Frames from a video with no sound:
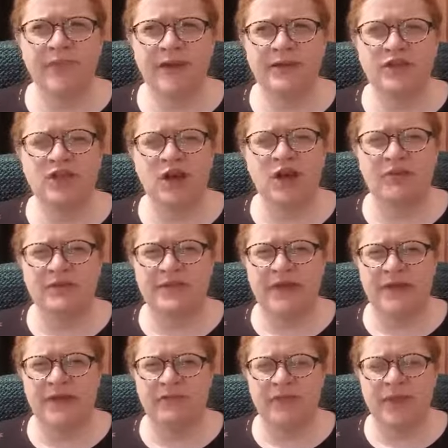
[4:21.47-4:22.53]
showers
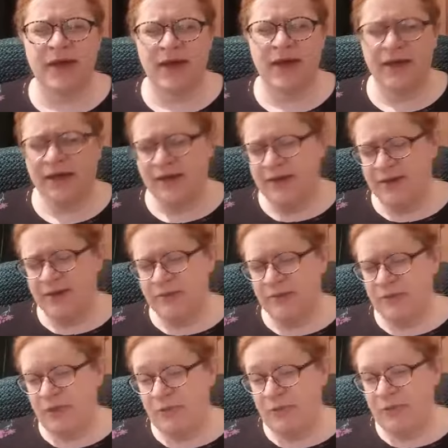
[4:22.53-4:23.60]
here and there. But
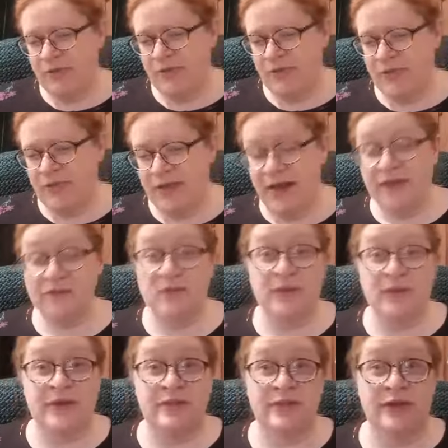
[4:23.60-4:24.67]
I'm hoping the fact that it has been
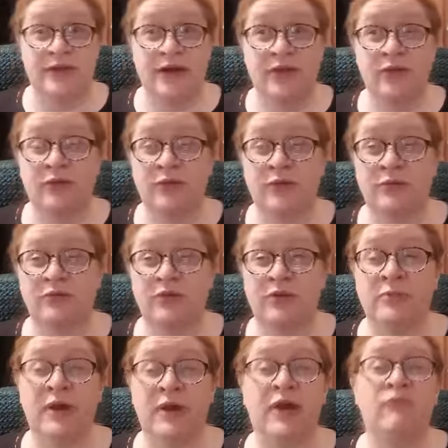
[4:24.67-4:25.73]
better than I thought it was going
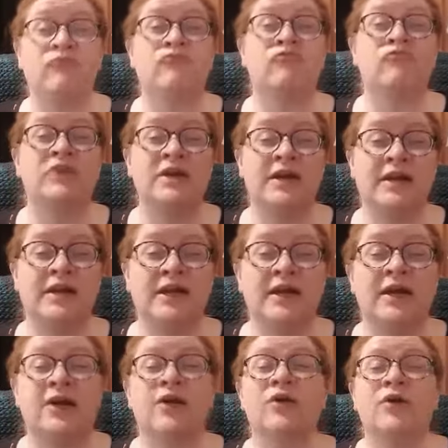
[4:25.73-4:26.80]
to be. I really,
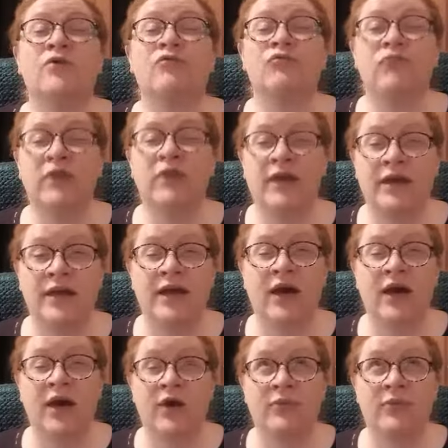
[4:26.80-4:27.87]
really
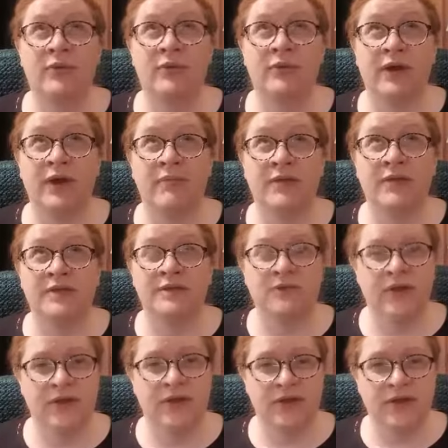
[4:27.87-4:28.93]
hope that we get better
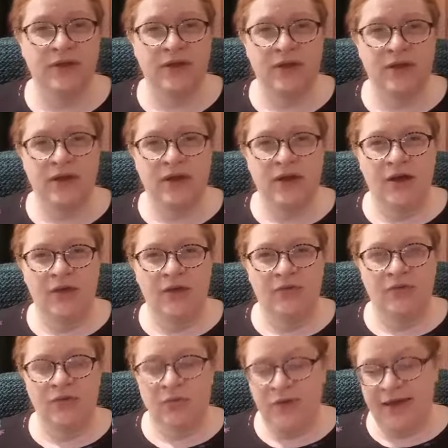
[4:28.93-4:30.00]
weather over
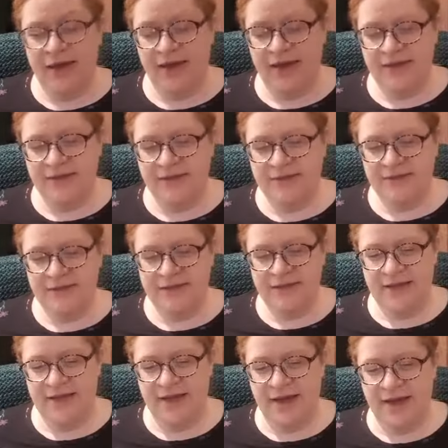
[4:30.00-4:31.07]
the weekend
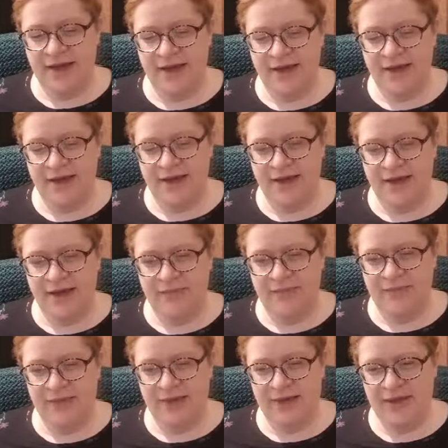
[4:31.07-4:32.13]
than I
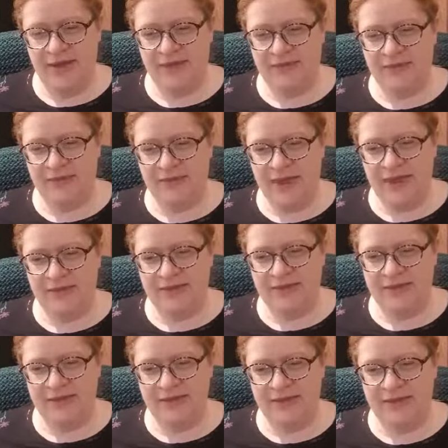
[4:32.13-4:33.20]
am
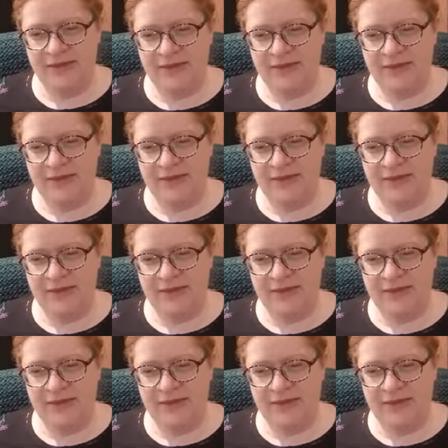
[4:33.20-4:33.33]
expecting